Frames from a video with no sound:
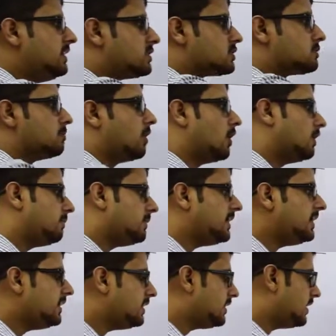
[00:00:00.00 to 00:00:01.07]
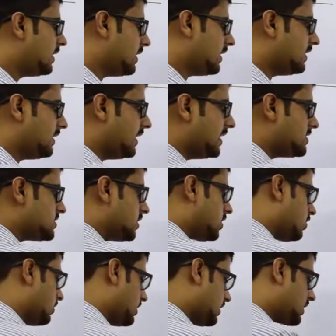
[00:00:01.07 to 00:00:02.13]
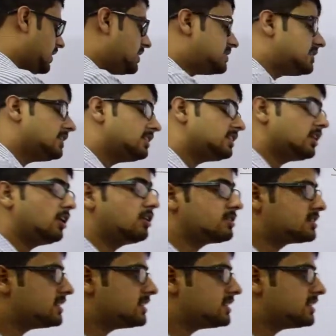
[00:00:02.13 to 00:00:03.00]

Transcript: small b, and edge length along z